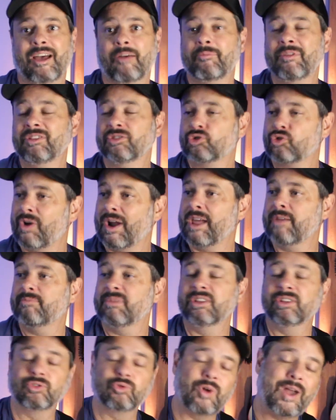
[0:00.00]
I've been trying,
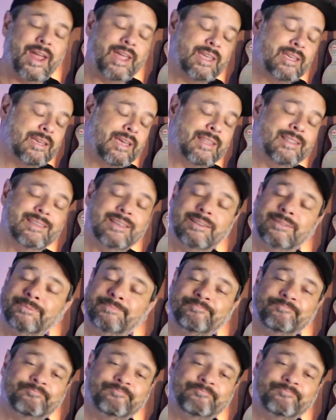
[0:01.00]
and